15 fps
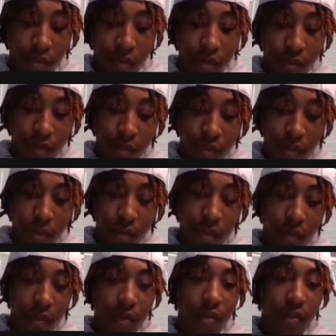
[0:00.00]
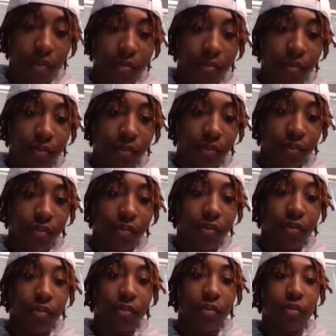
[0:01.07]

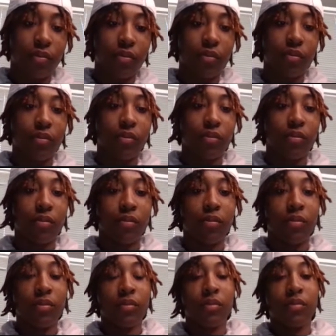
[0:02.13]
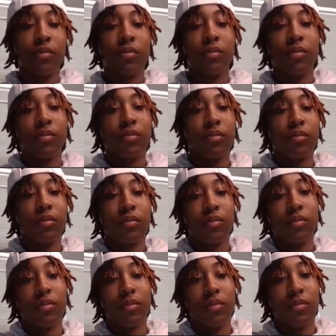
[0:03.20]

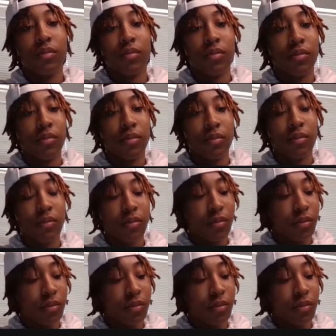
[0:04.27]
This person isn't speaking.